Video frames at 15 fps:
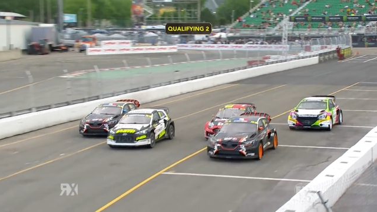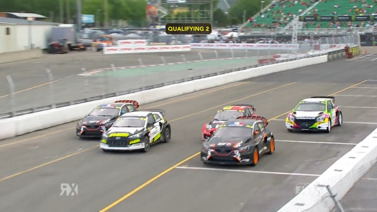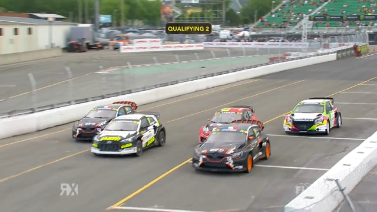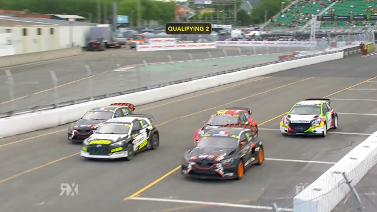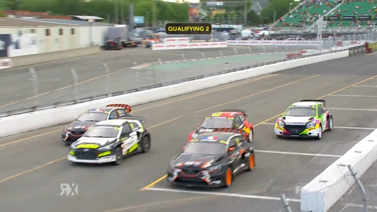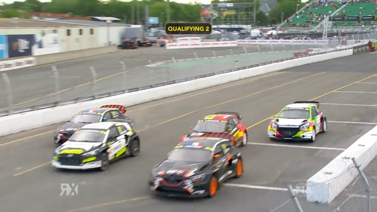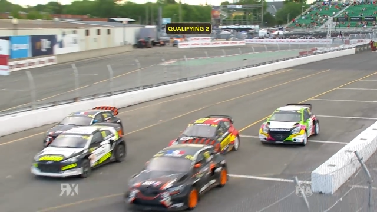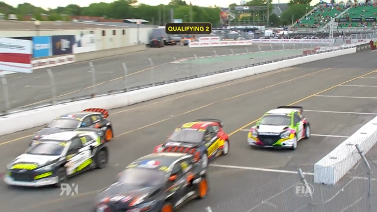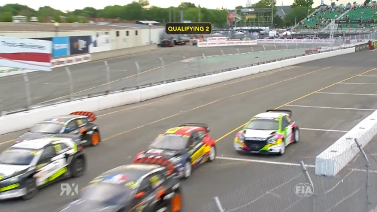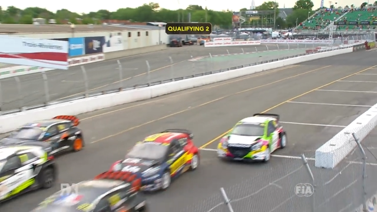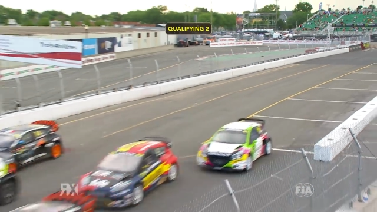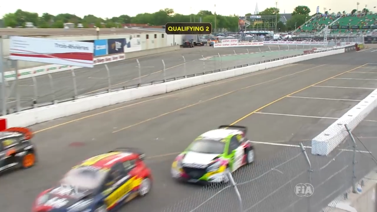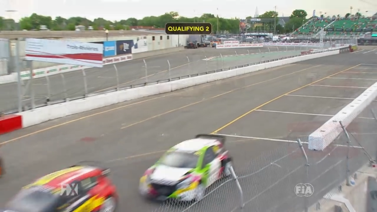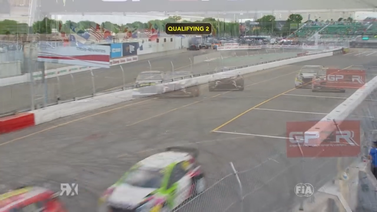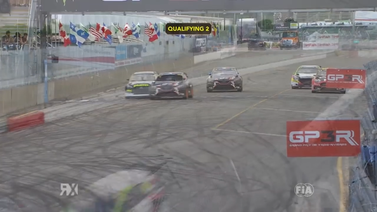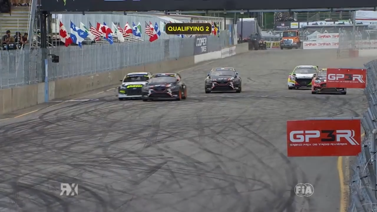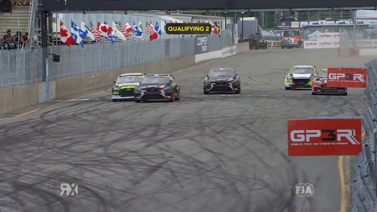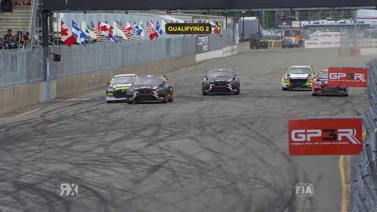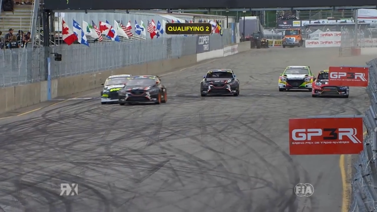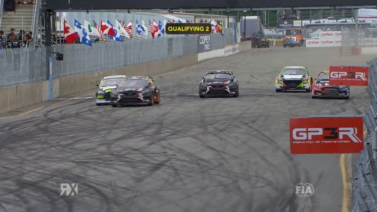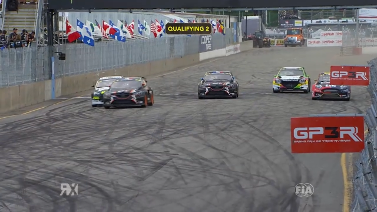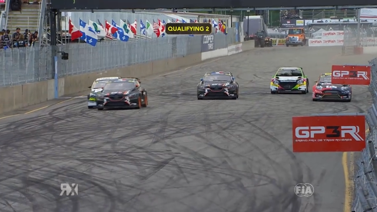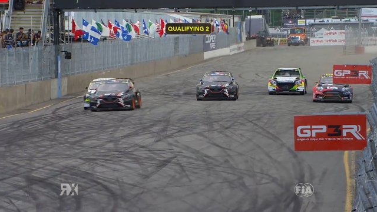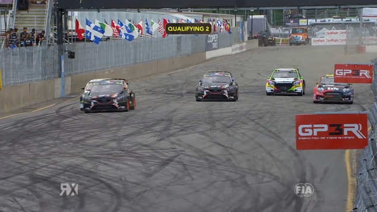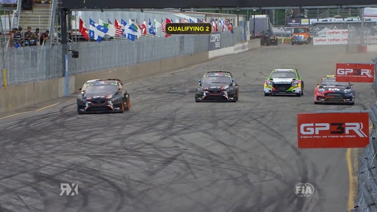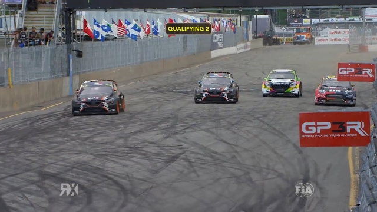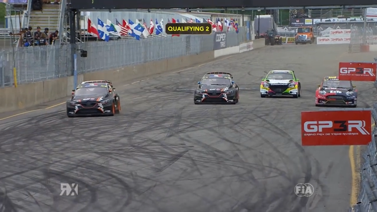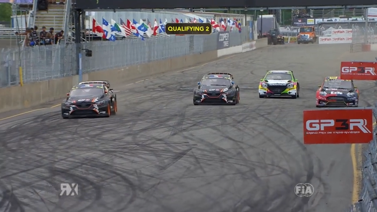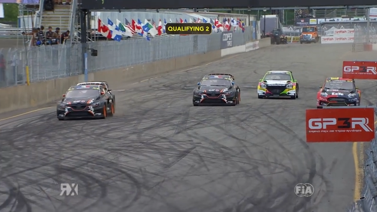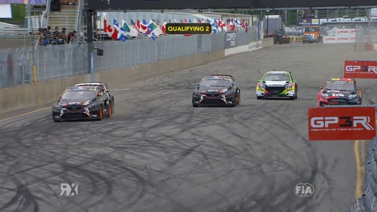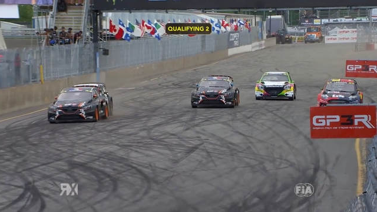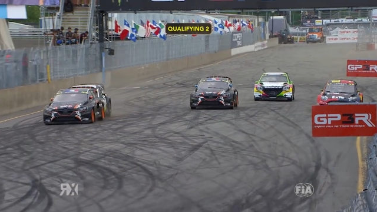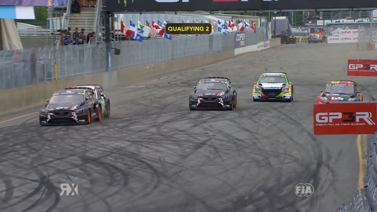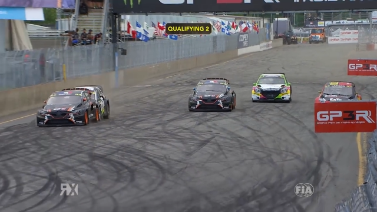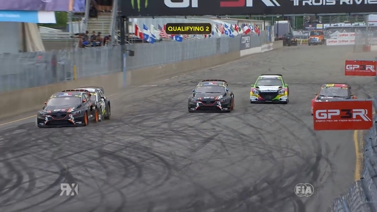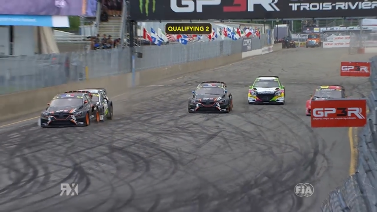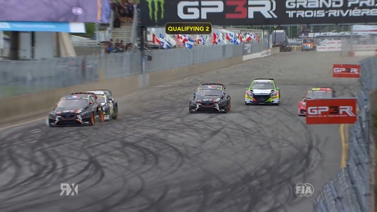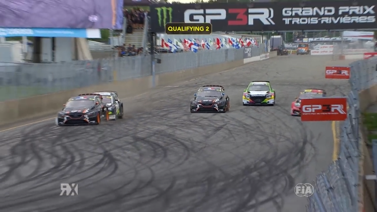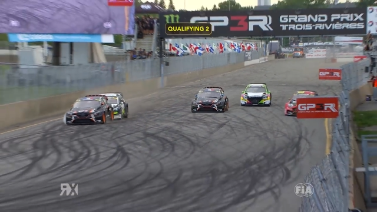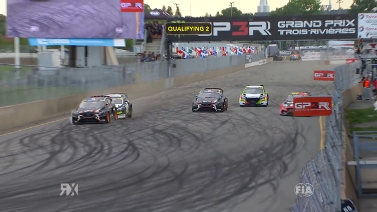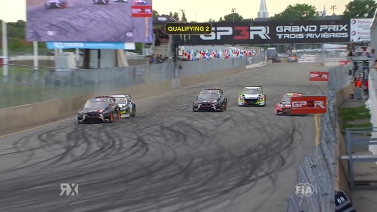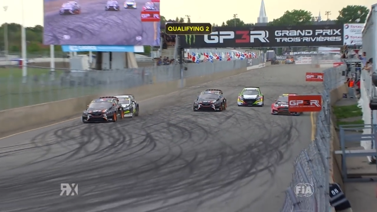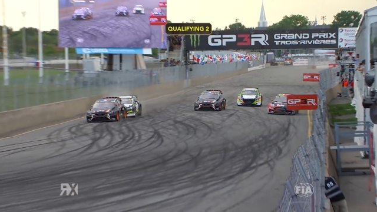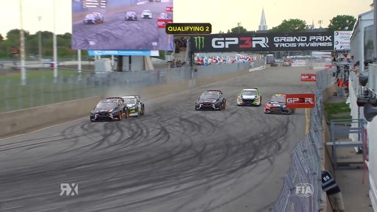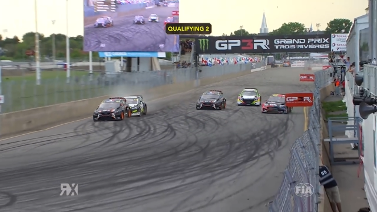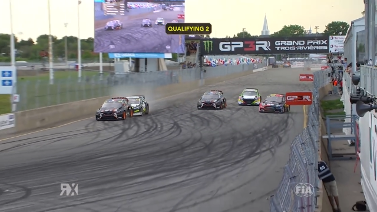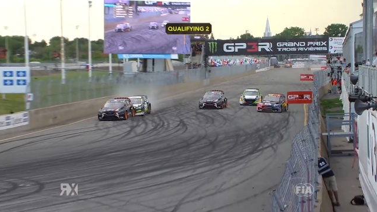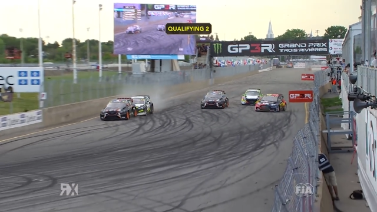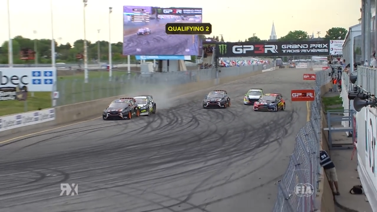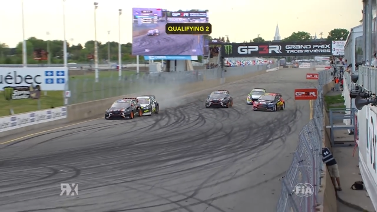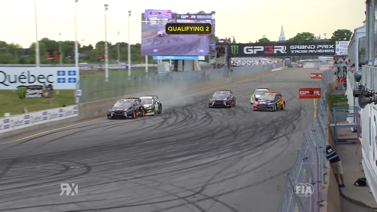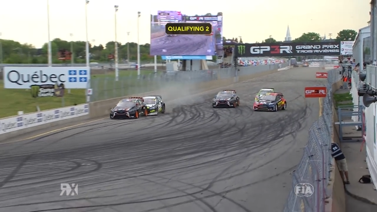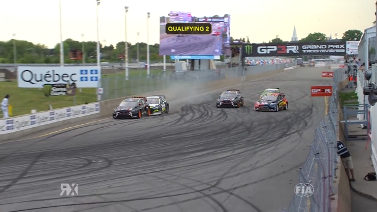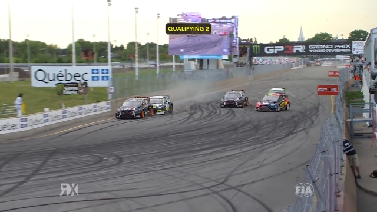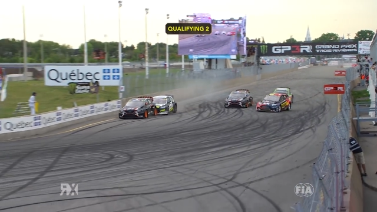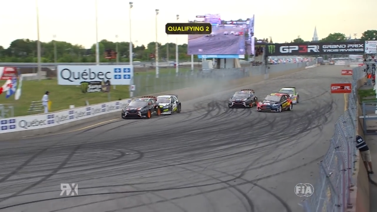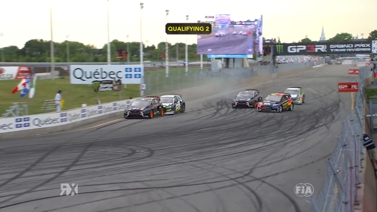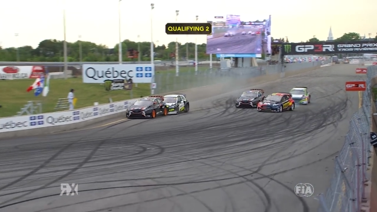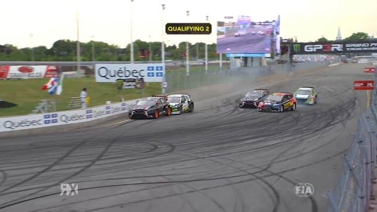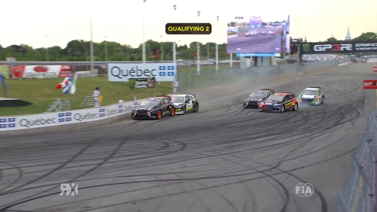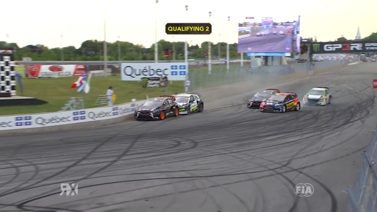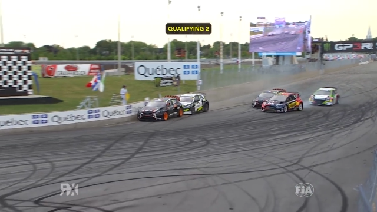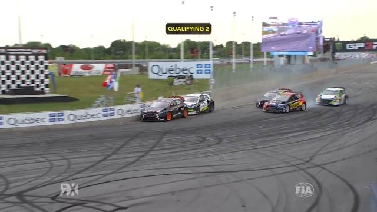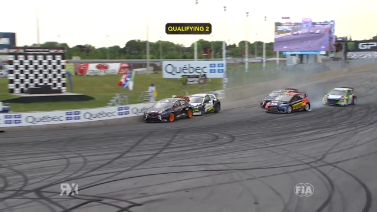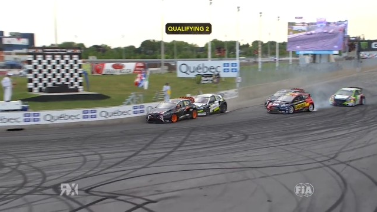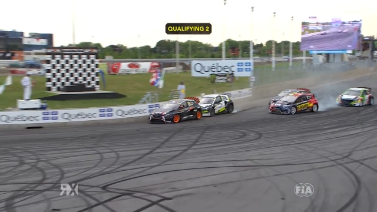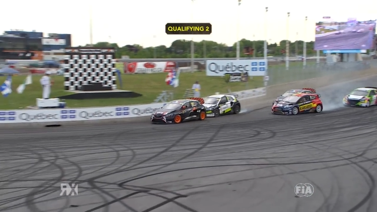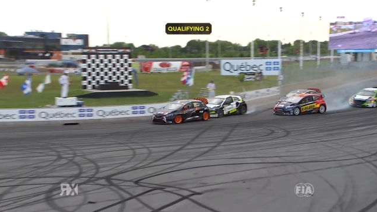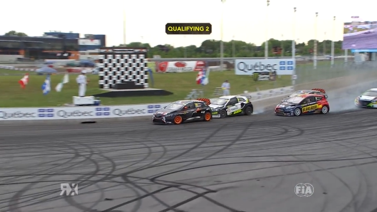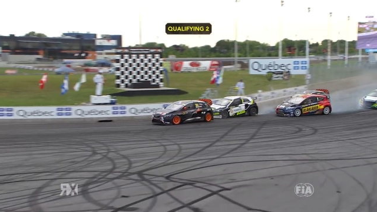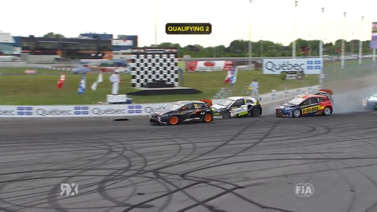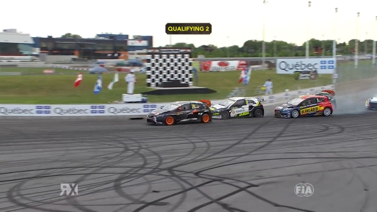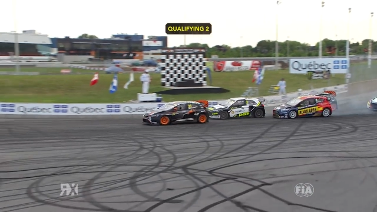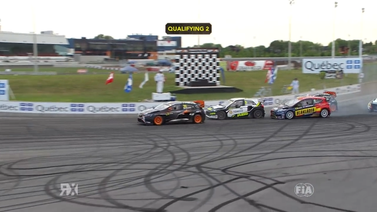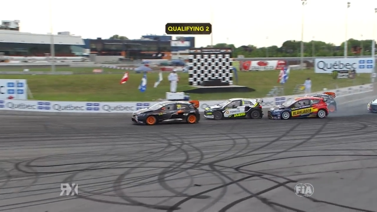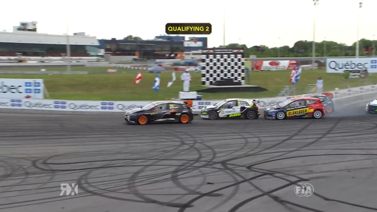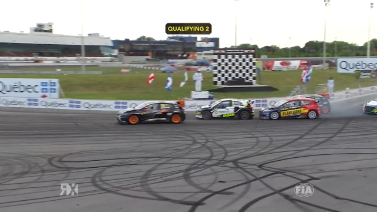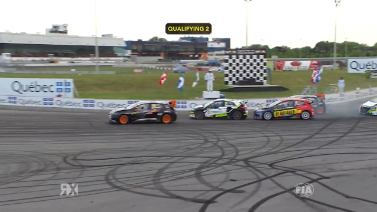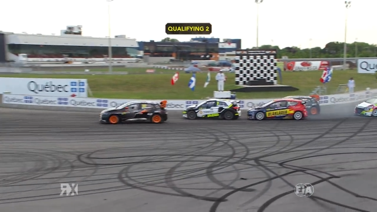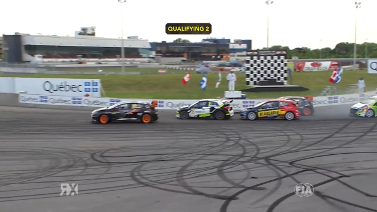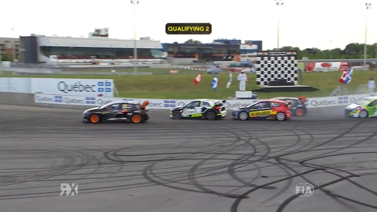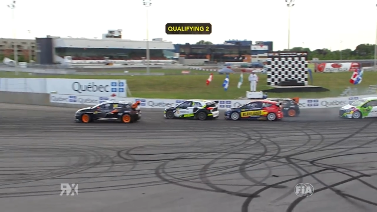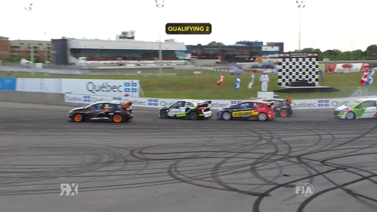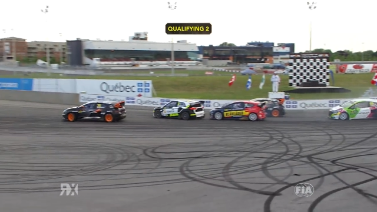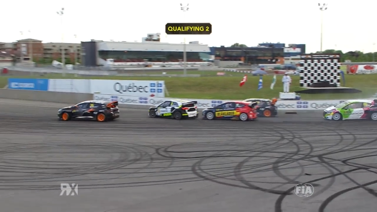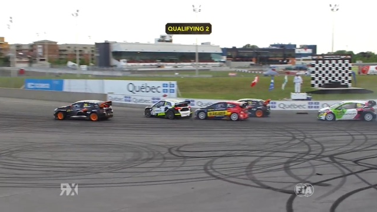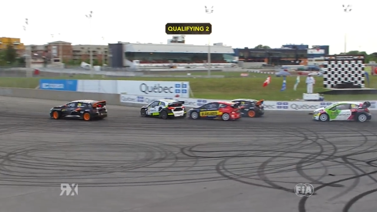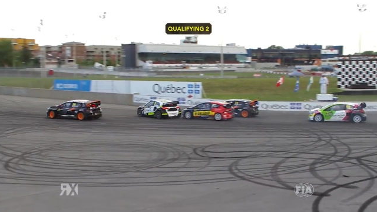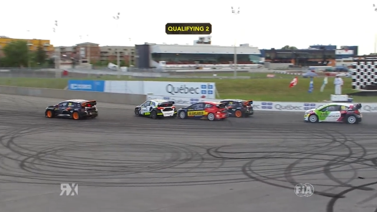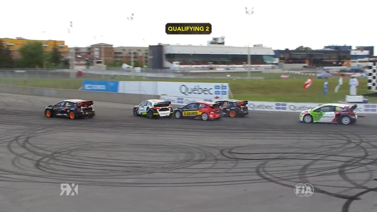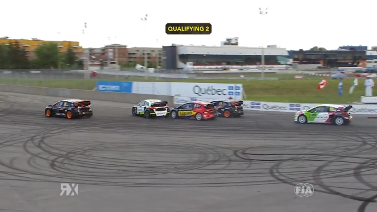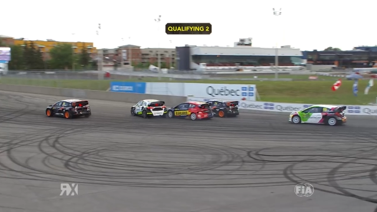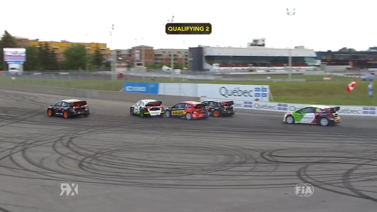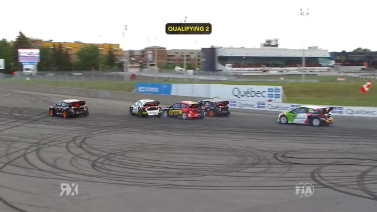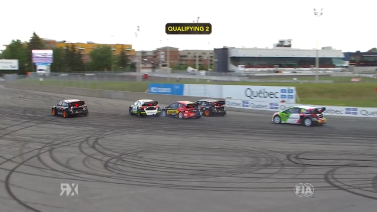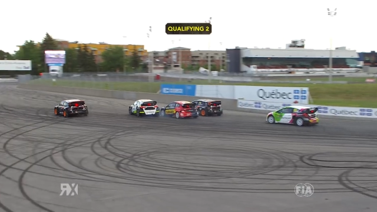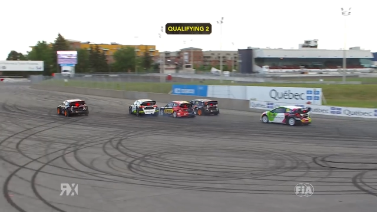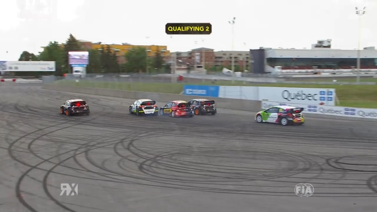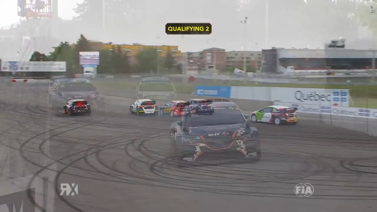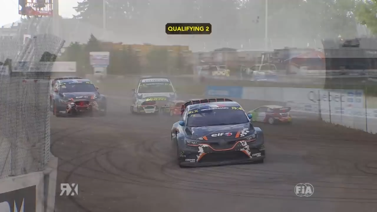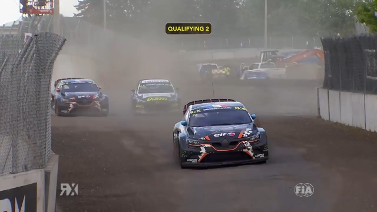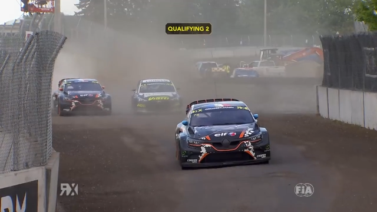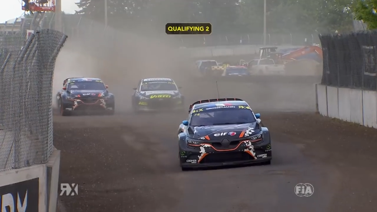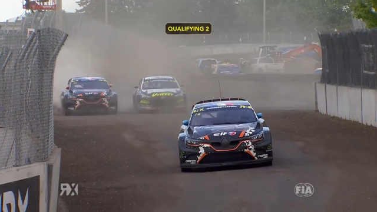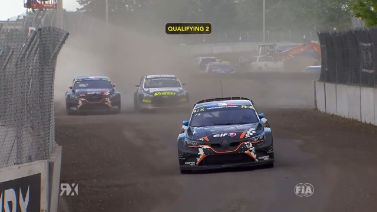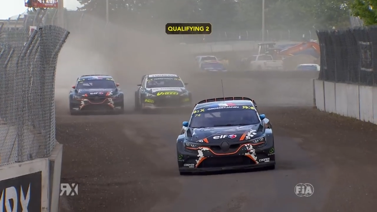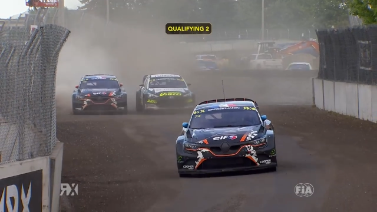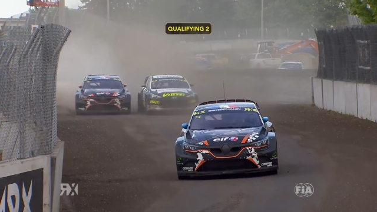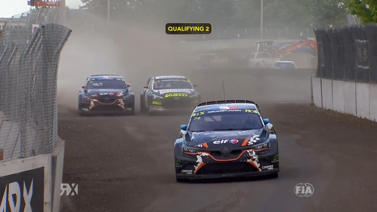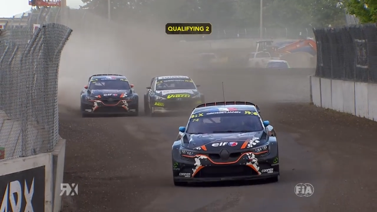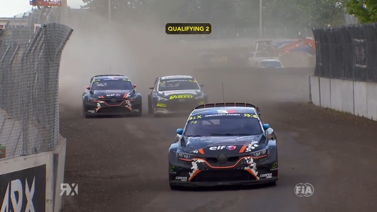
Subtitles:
No face is visible, so there are no lips to read.